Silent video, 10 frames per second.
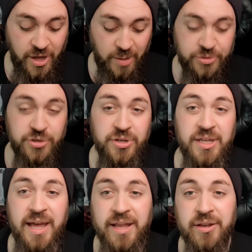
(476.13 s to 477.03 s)
I'm sure
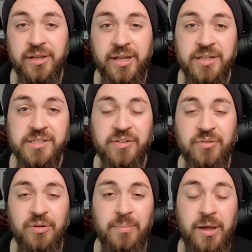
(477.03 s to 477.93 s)
Ken at Ken's Death
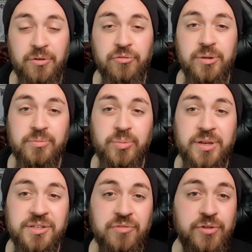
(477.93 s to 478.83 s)
Metal Crypt probably
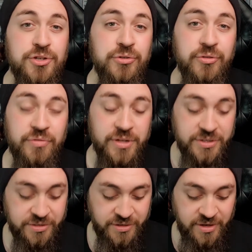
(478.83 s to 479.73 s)
has the original of this.